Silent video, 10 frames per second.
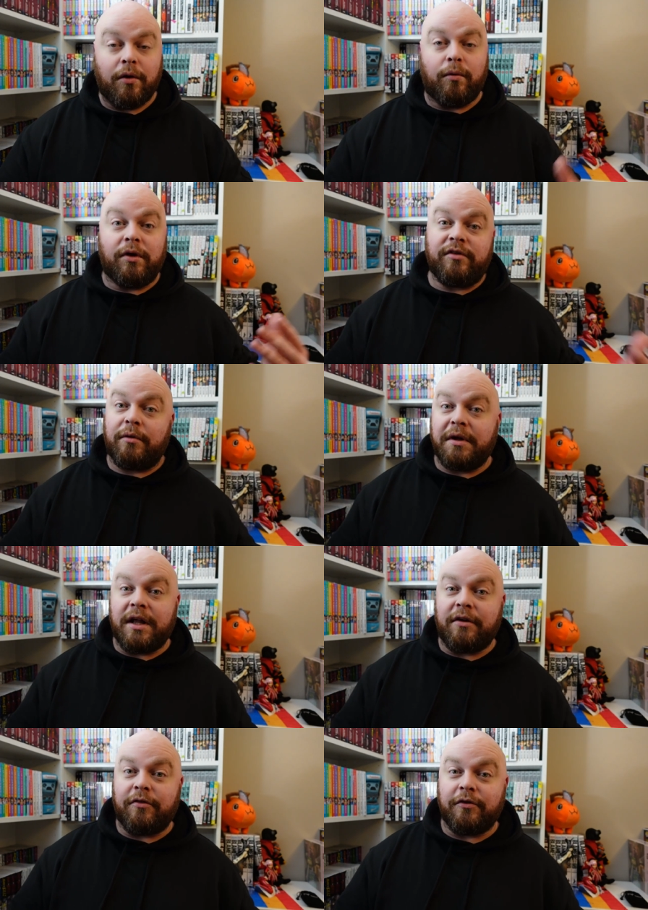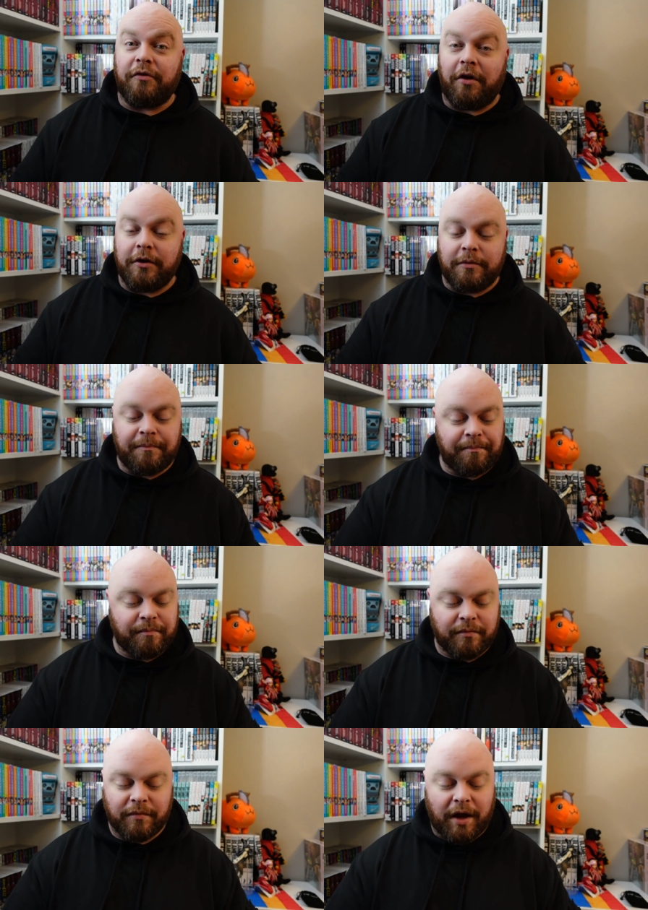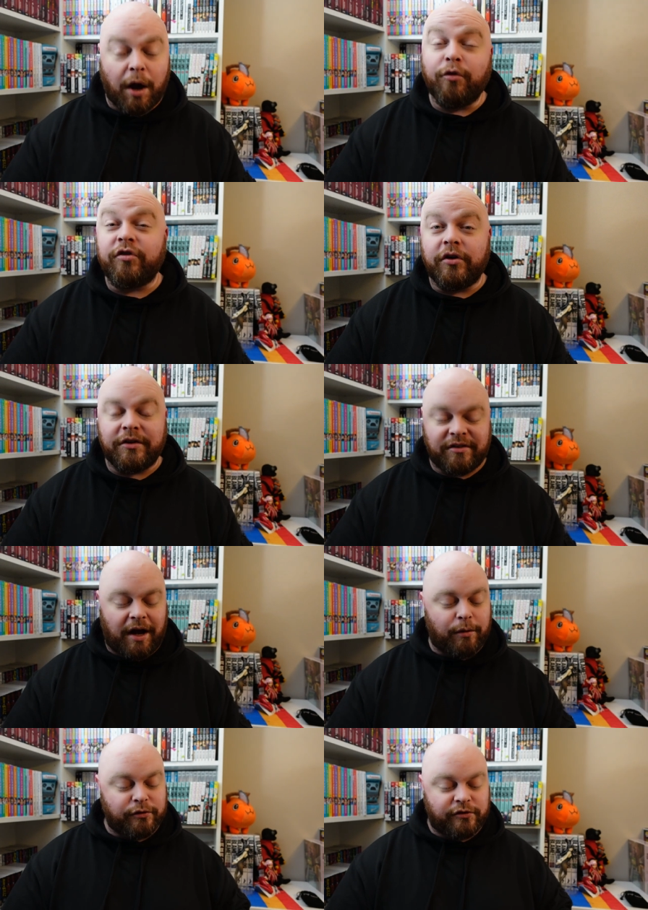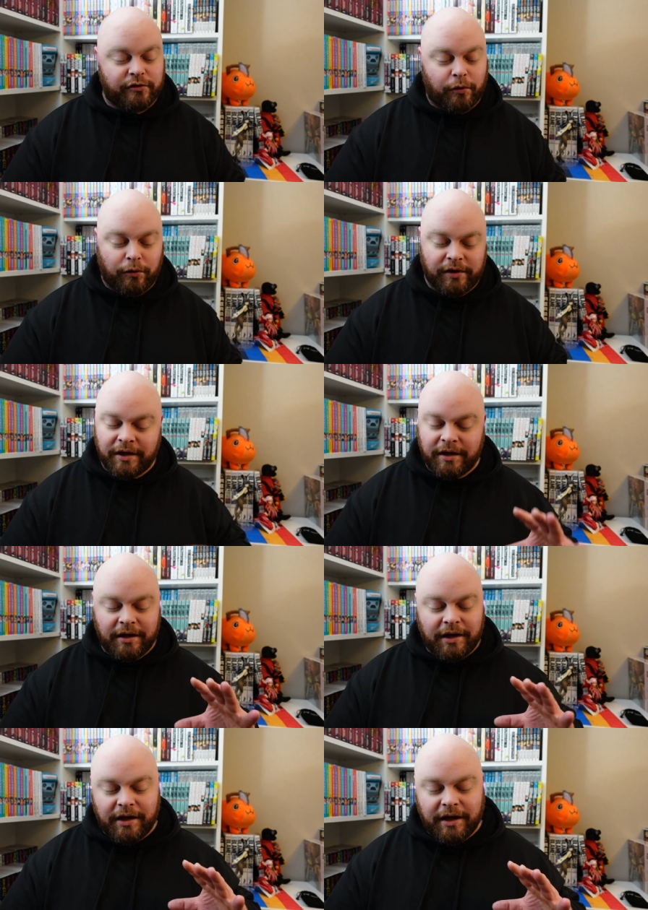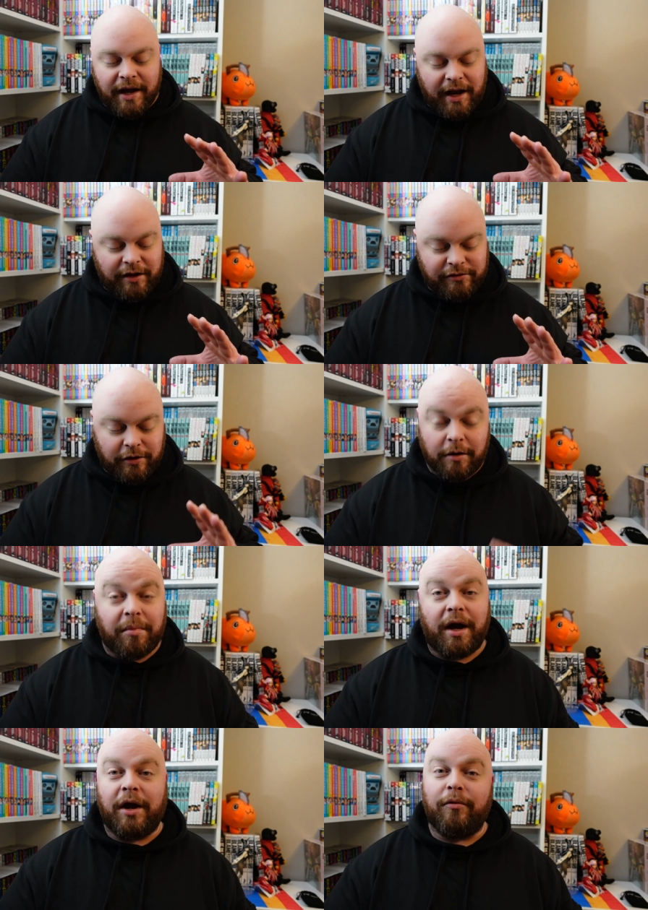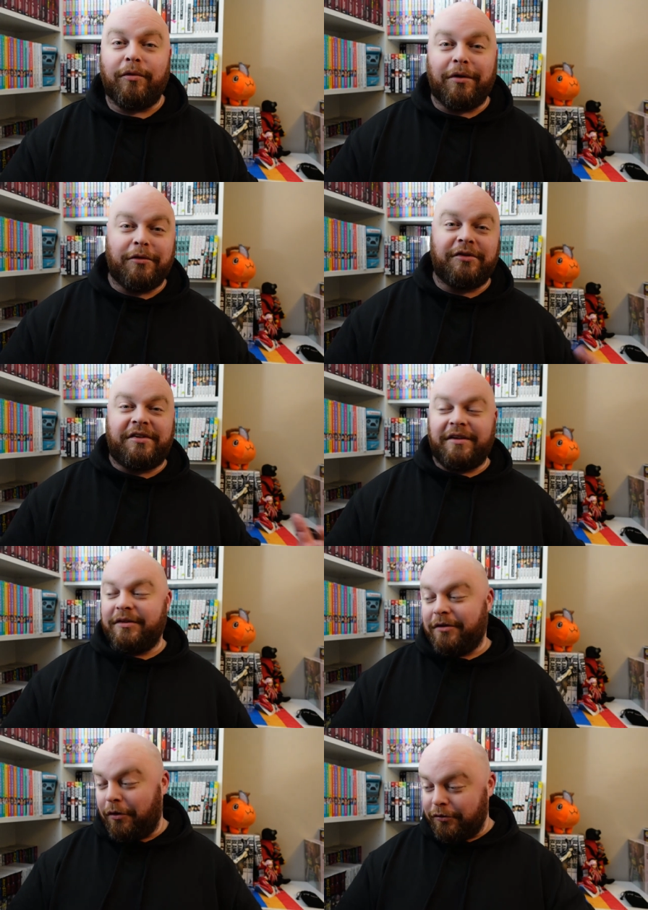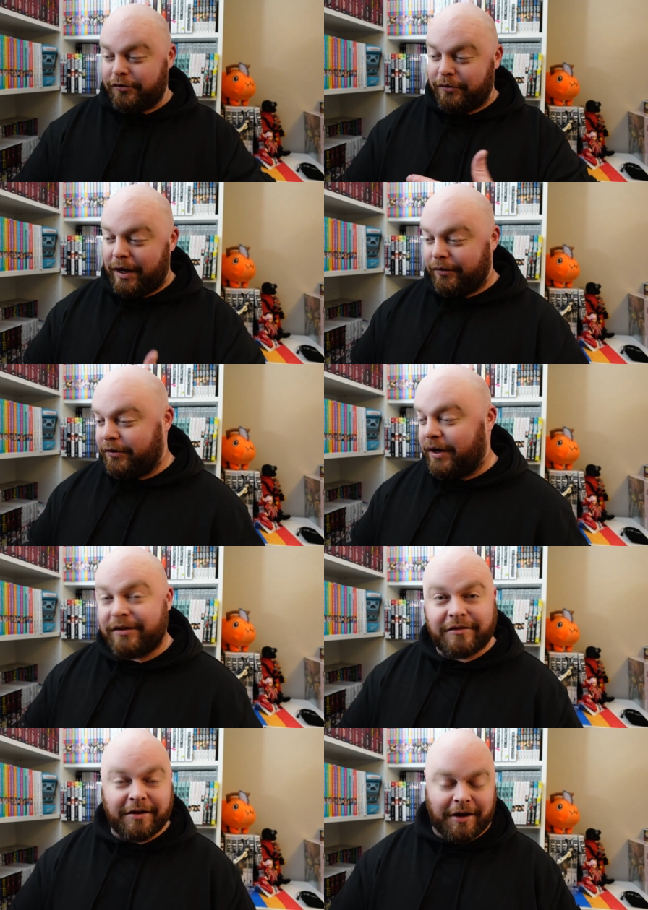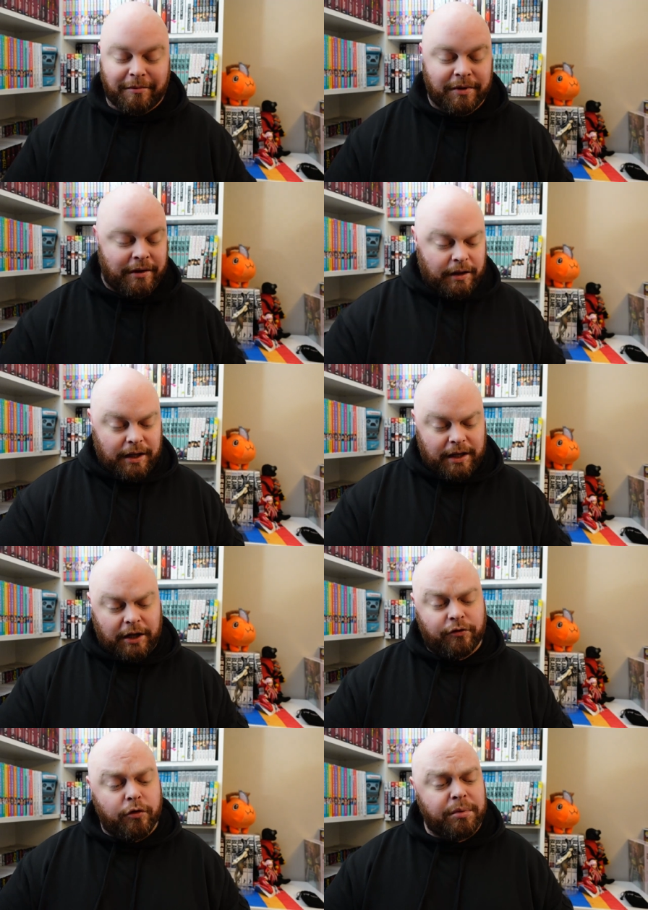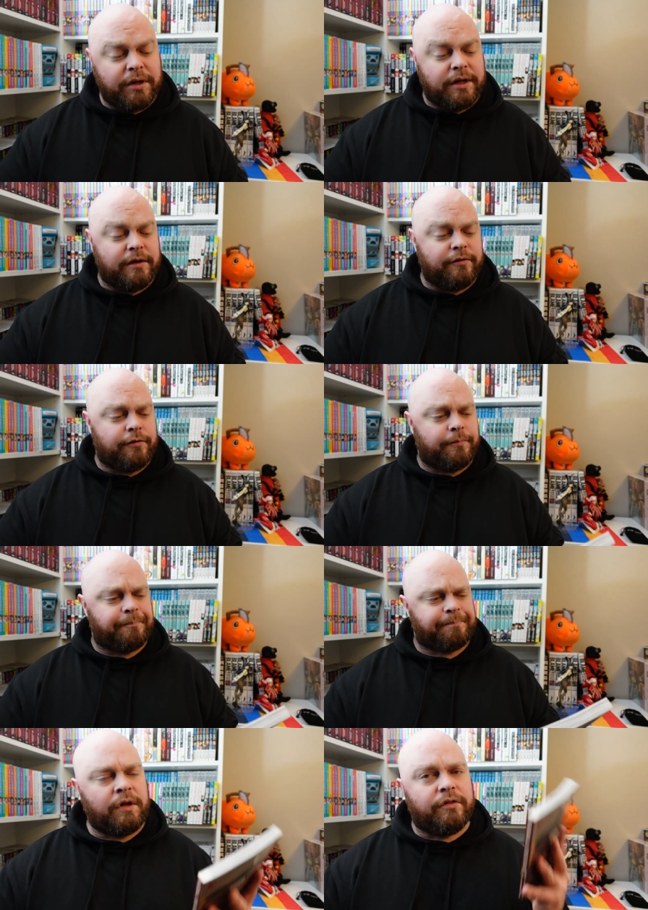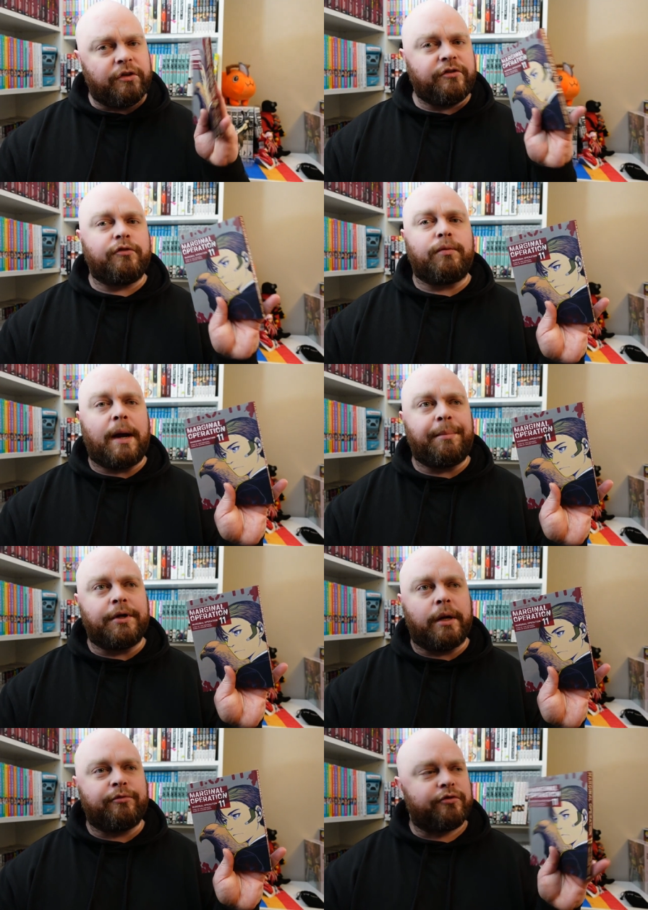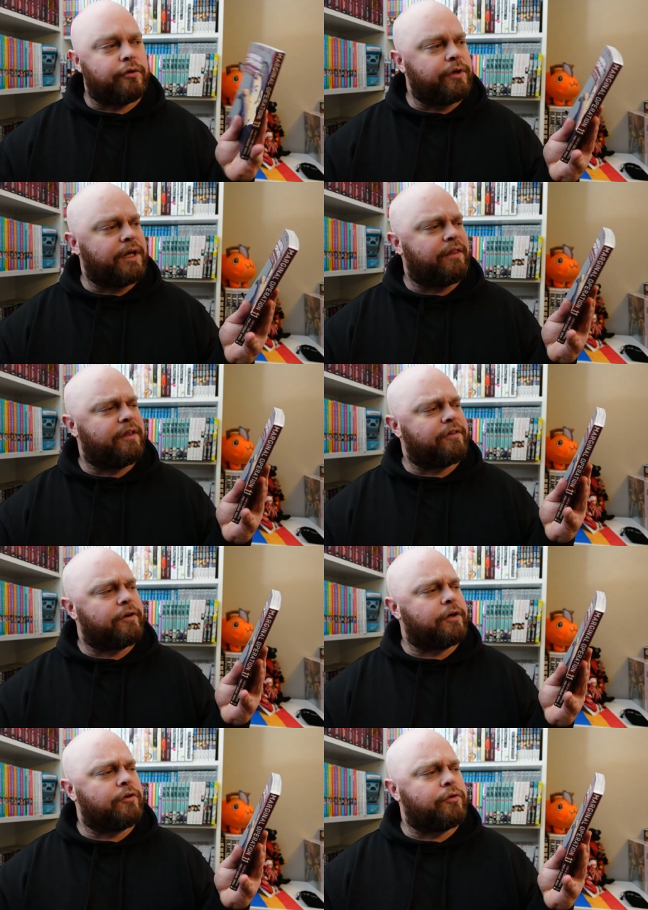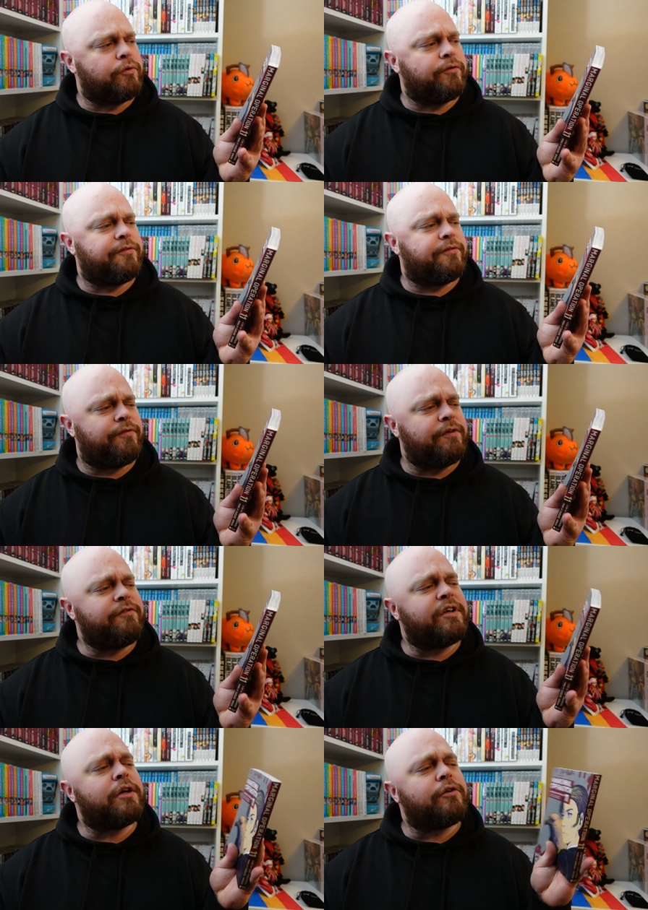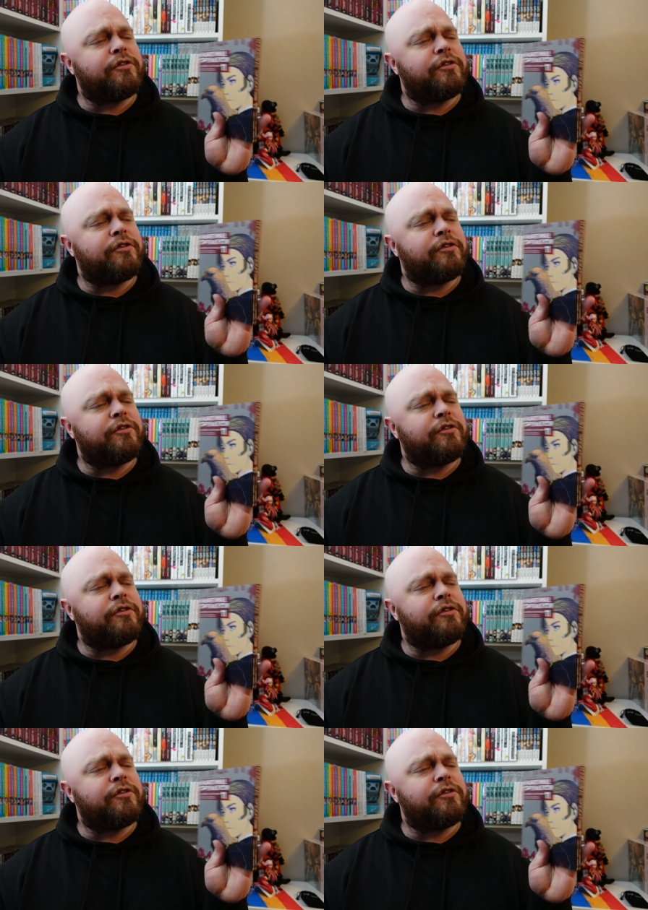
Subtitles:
once I read that first volume, I was hooked, I was sold, and I started buying what was also out there at the time. And I do believe this is wrapping up shortly. I think they're going to do 15 or